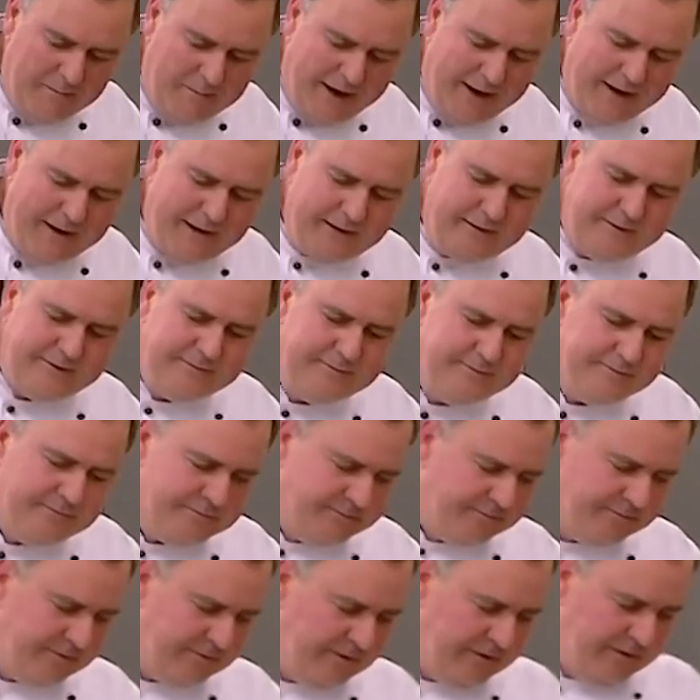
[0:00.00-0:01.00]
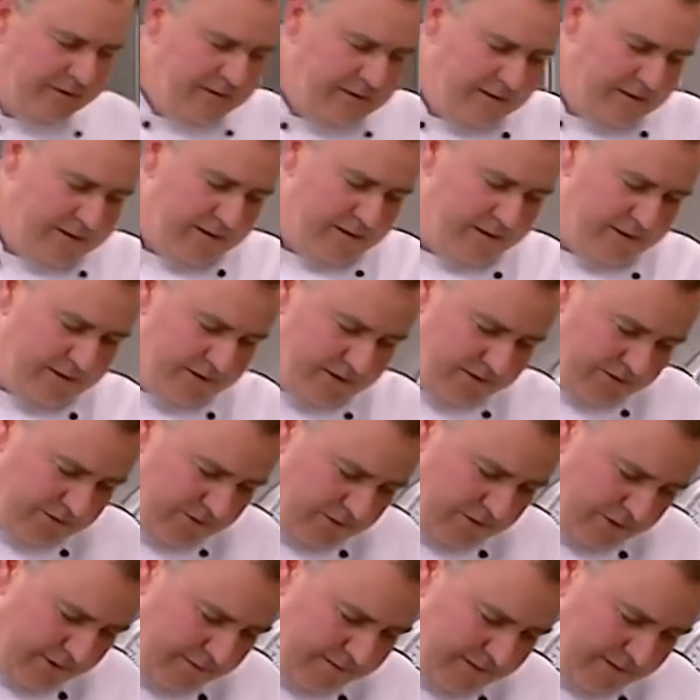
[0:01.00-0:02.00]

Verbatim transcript: butter and just drop